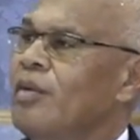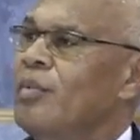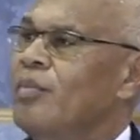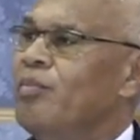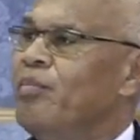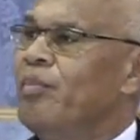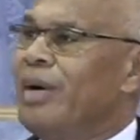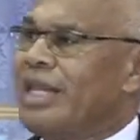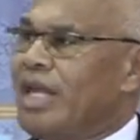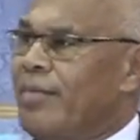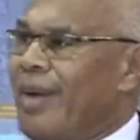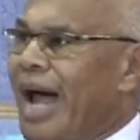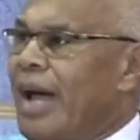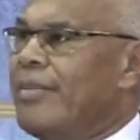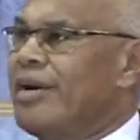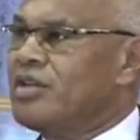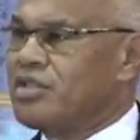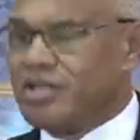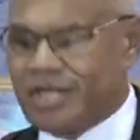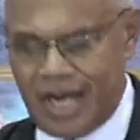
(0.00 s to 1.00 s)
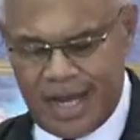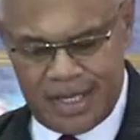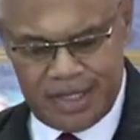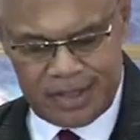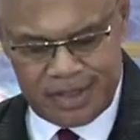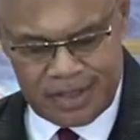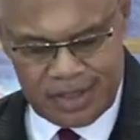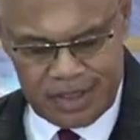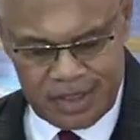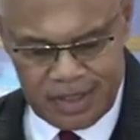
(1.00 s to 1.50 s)
But the Bible
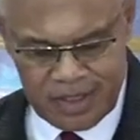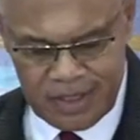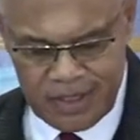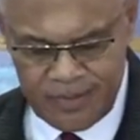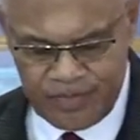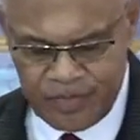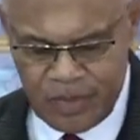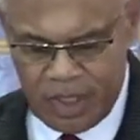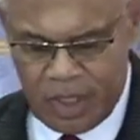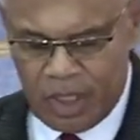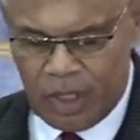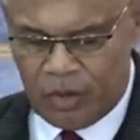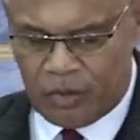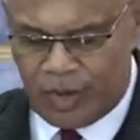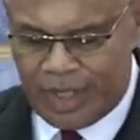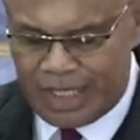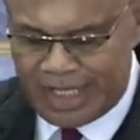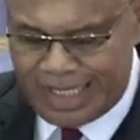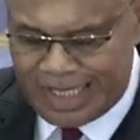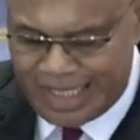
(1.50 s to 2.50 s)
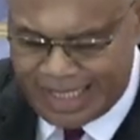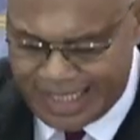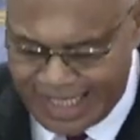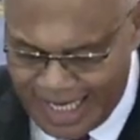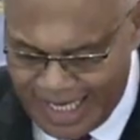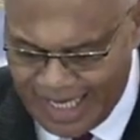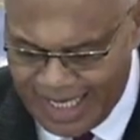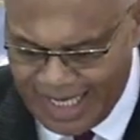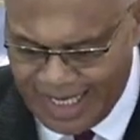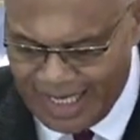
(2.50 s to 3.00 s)
says,
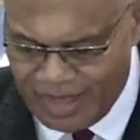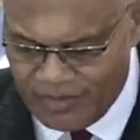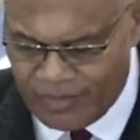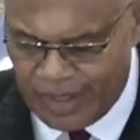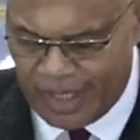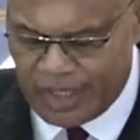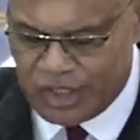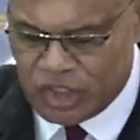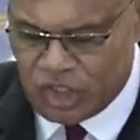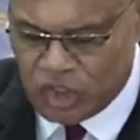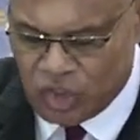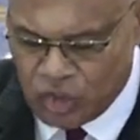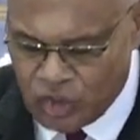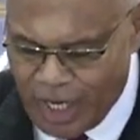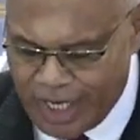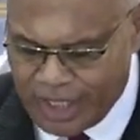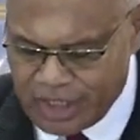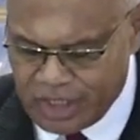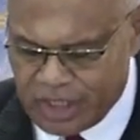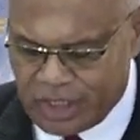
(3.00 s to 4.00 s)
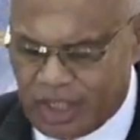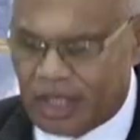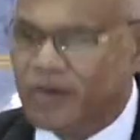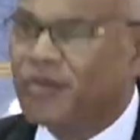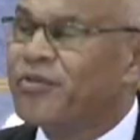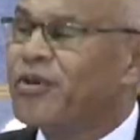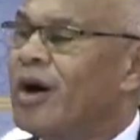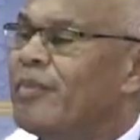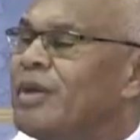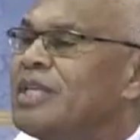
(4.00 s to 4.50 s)
receive instruction
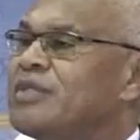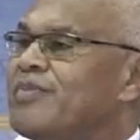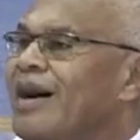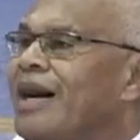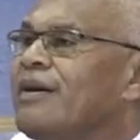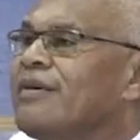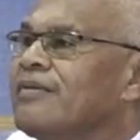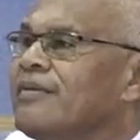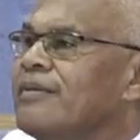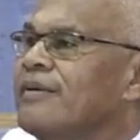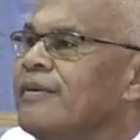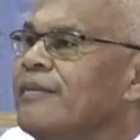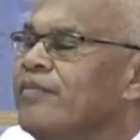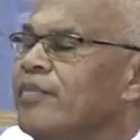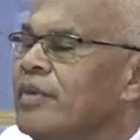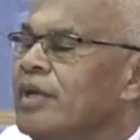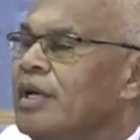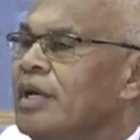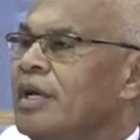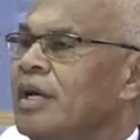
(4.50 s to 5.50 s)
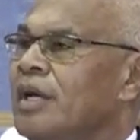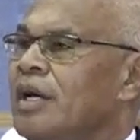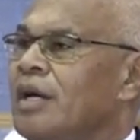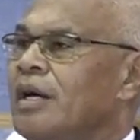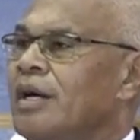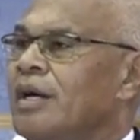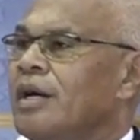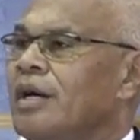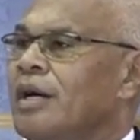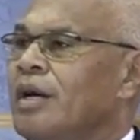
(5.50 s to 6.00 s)
from his mouth.
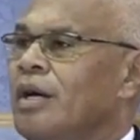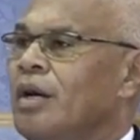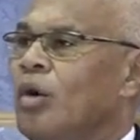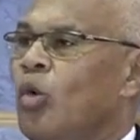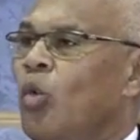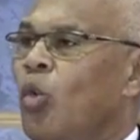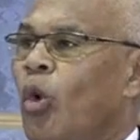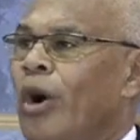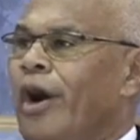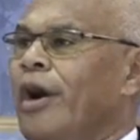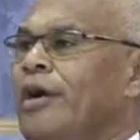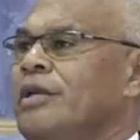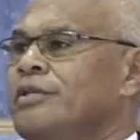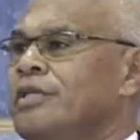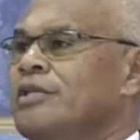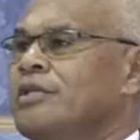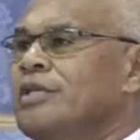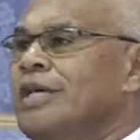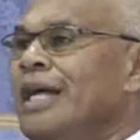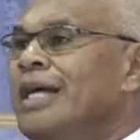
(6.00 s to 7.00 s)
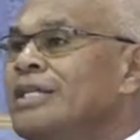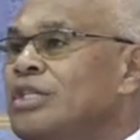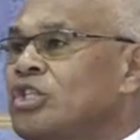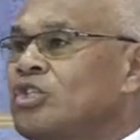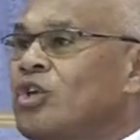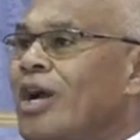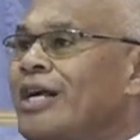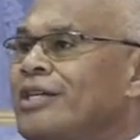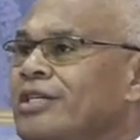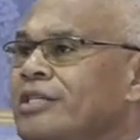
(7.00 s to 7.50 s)
Words,
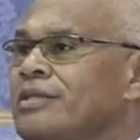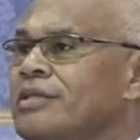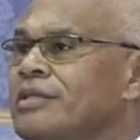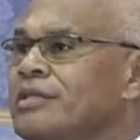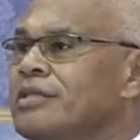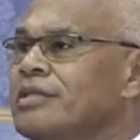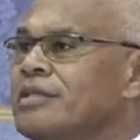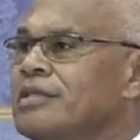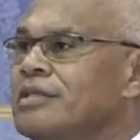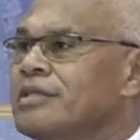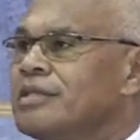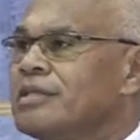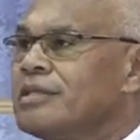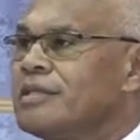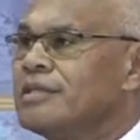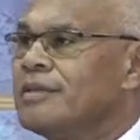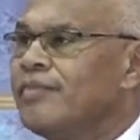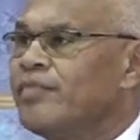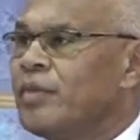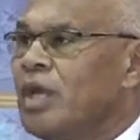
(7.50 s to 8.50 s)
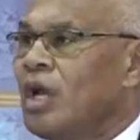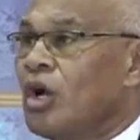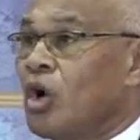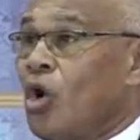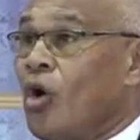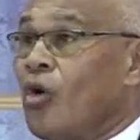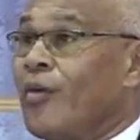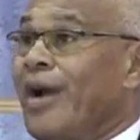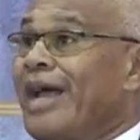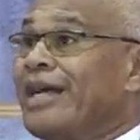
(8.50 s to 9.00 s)
instructions,
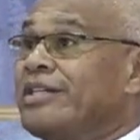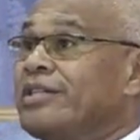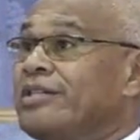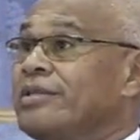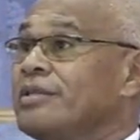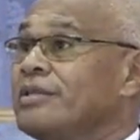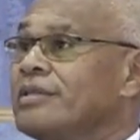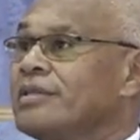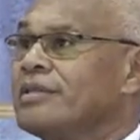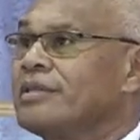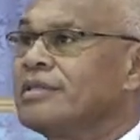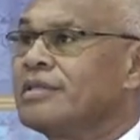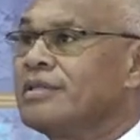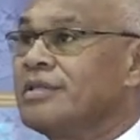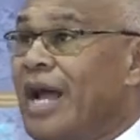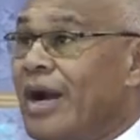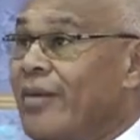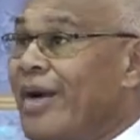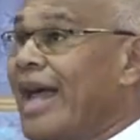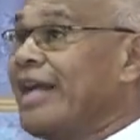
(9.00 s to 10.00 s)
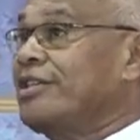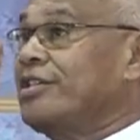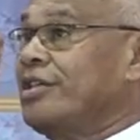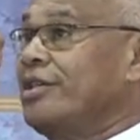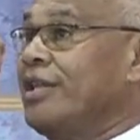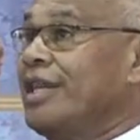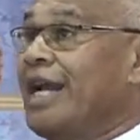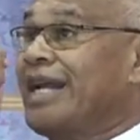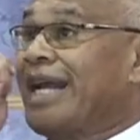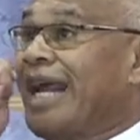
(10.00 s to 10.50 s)
corrections, direction
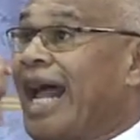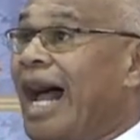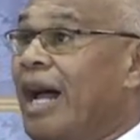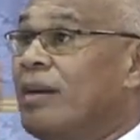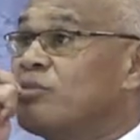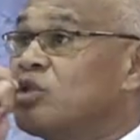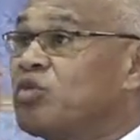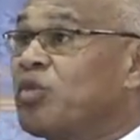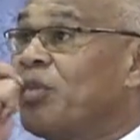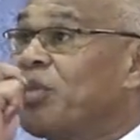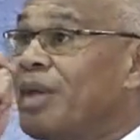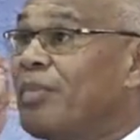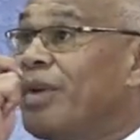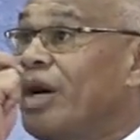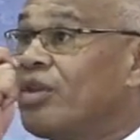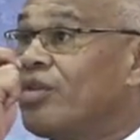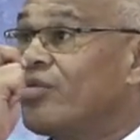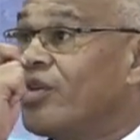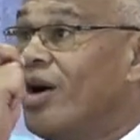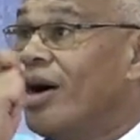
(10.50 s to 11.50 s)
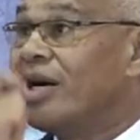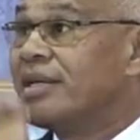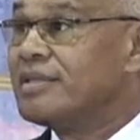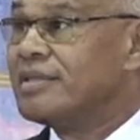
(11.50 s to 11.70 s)
that comes from the mouth of God.